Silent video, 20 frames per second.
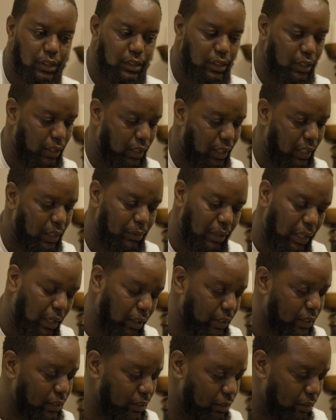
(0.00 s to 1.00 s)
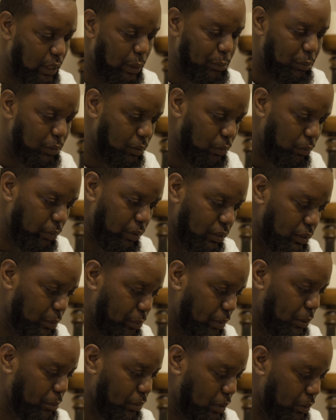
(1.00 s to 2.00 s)
anything hype. I'll get a couple of wins
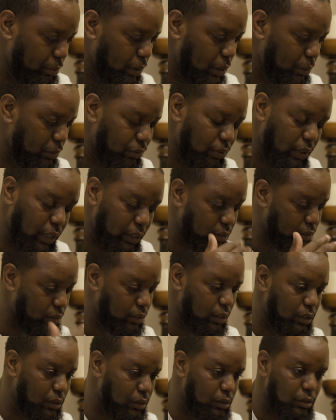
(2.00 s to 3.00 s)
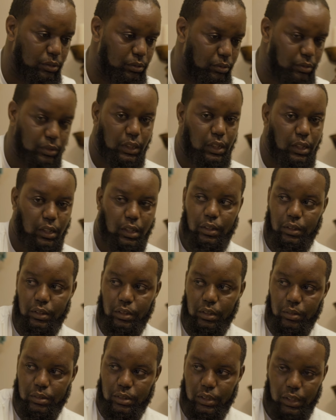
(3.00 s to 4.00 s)
up under my belt before I just go,
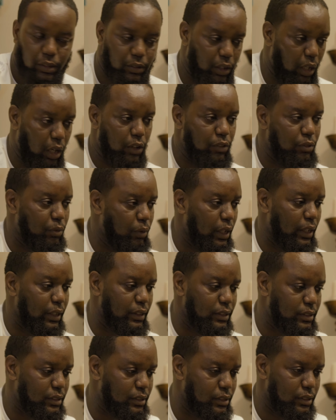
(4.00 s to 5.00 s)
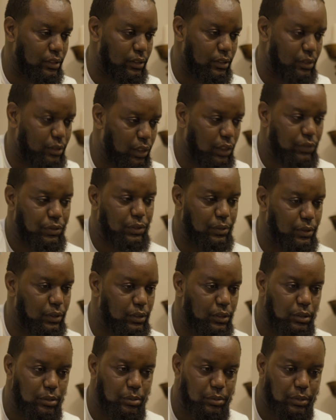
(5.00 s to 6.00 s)
you know what I'm saying, off-whites, trophy
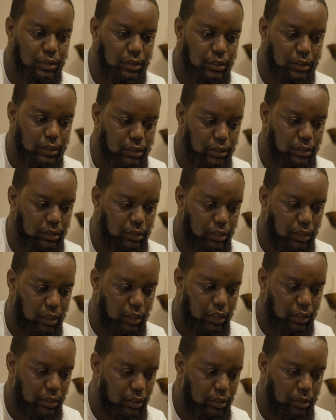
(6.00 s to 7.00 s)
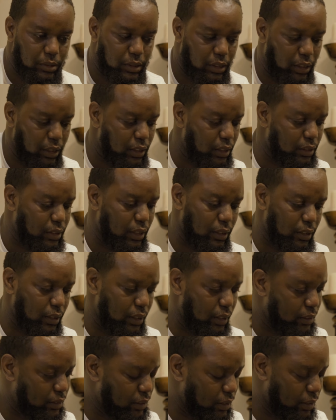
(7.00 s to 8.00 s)
rooms, you know what I'm saying, anything
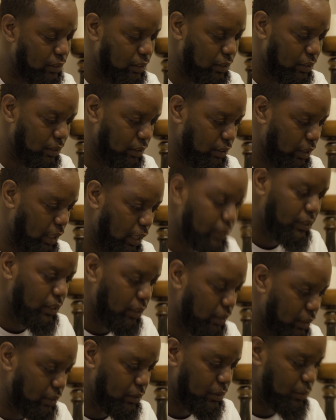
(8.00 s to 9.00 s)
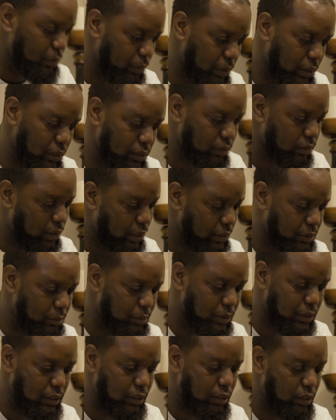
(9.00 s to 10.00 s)
like that. Like, I try to get some wins on like
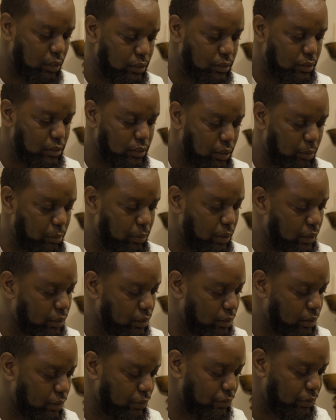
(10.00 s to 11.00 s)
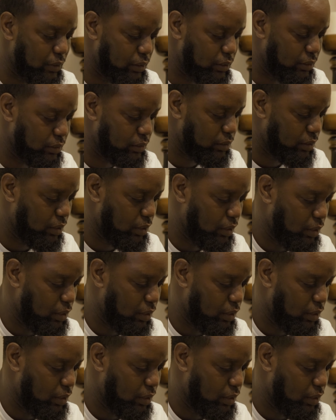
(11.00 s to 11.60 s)
some GRs or something like that first.